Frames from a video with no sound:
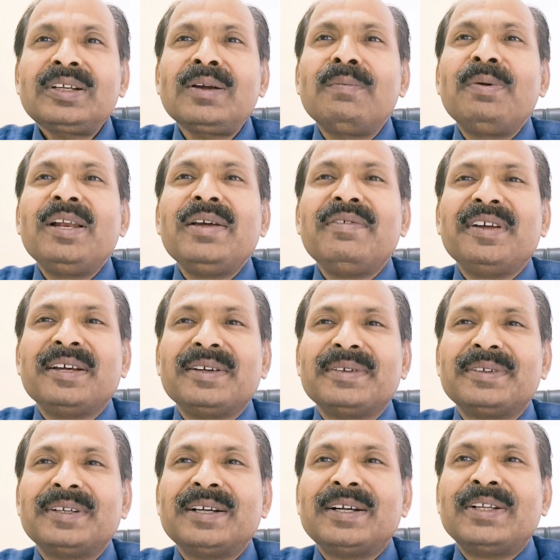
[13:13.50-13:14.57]
believing
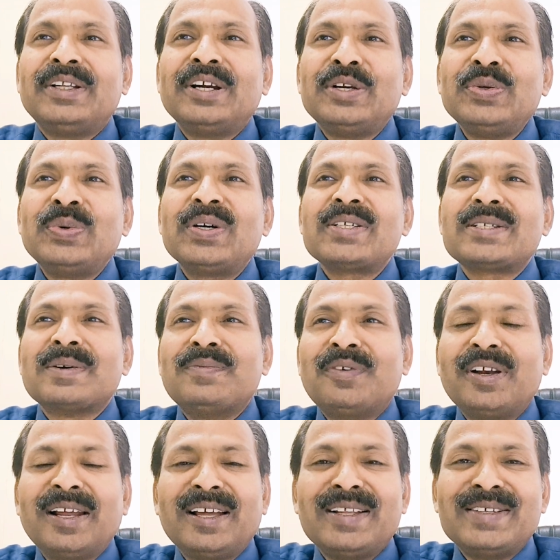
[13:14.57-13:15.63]
that you are
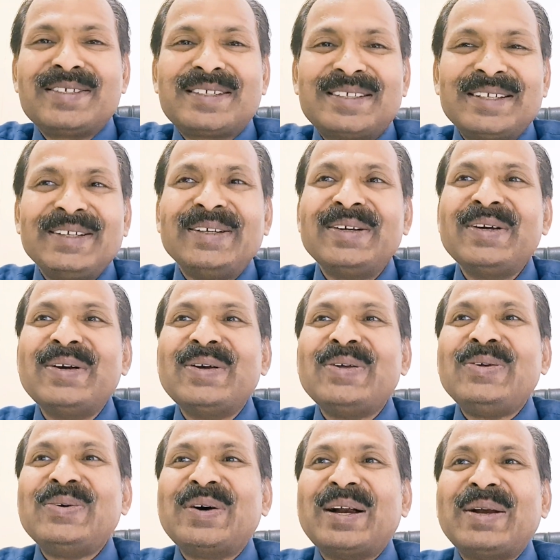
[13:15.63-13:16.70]
someone else
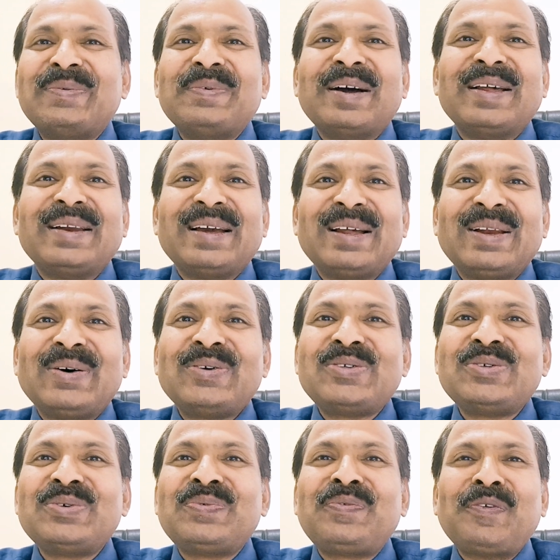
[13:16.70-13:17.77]
you admire, allows
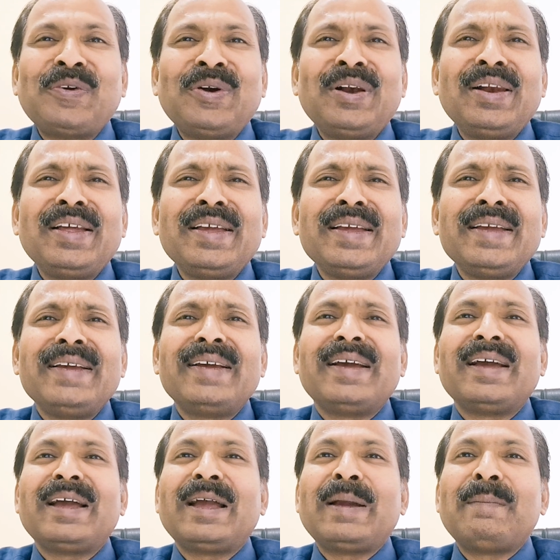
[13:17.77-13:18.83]
you fully
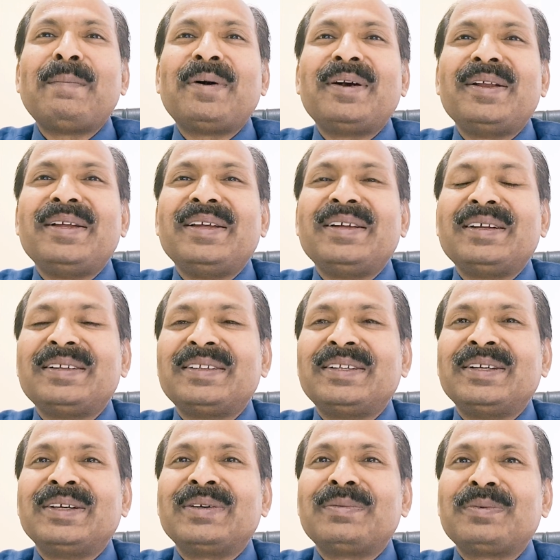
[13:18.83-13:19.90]
embody
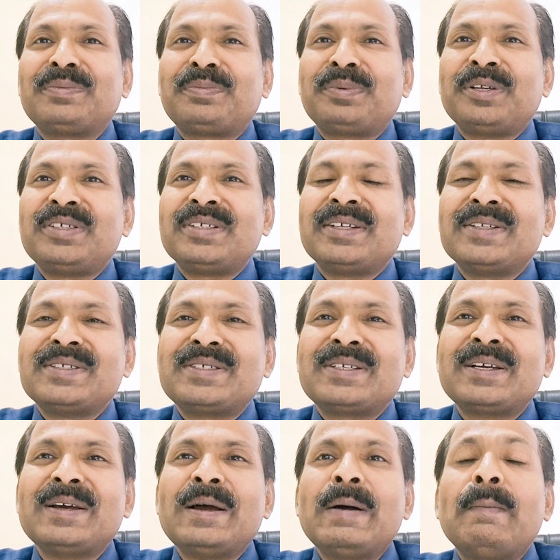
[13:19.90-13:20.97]
their presence,
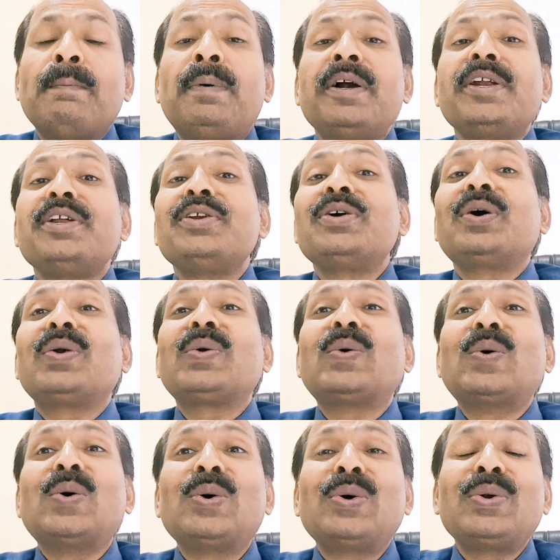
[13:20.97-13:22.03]
but in your
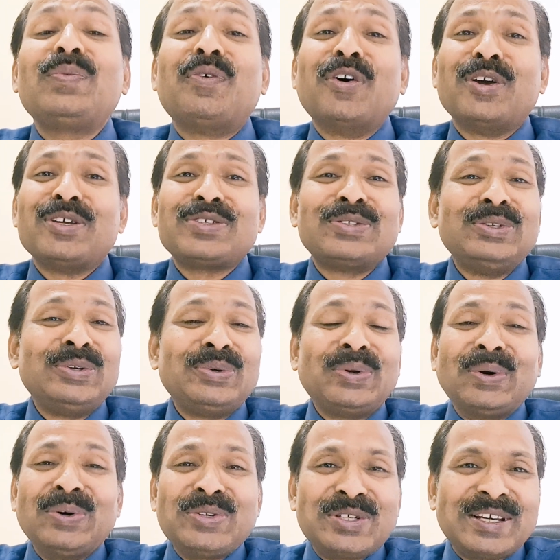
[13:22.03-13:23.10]
own voice. You
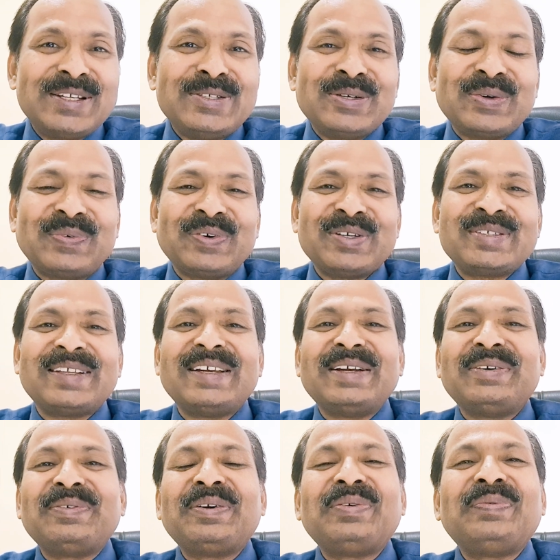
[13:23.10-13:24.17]
don't change your voice, then
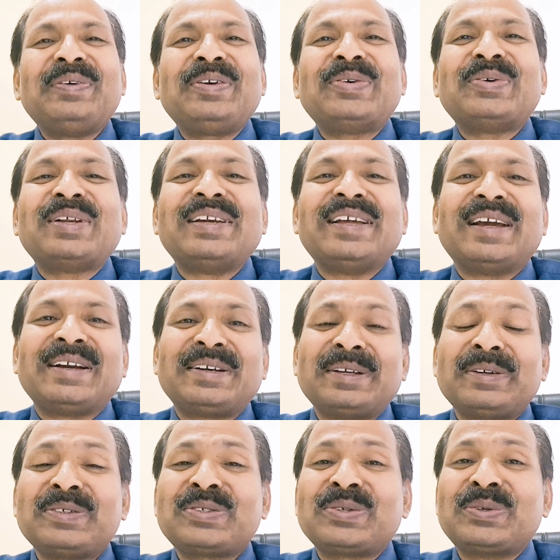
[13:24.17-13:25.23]
it will be totally
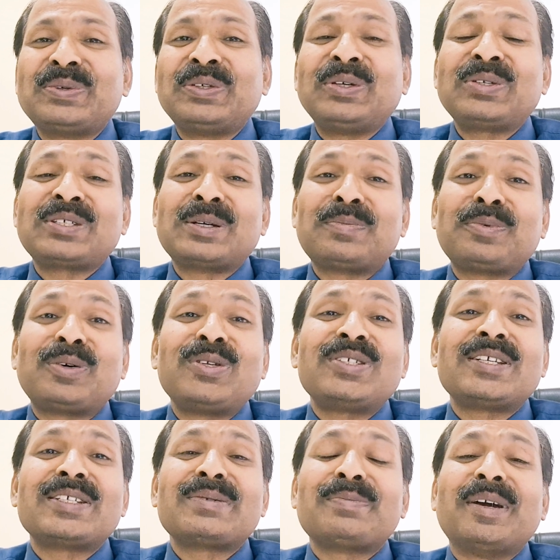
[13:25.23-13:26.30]
acting. So your
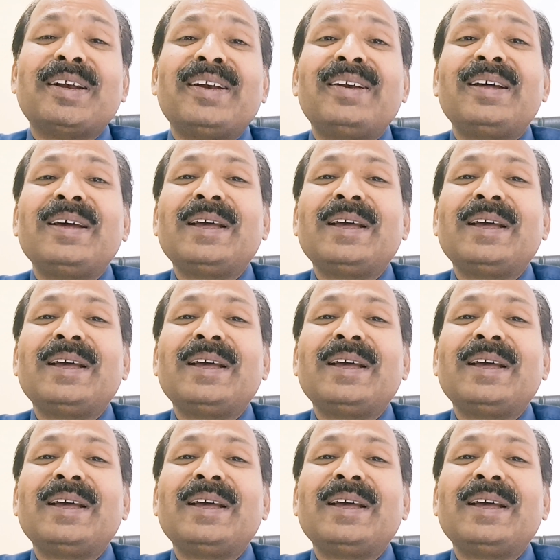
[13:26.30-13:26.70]
subconscious mind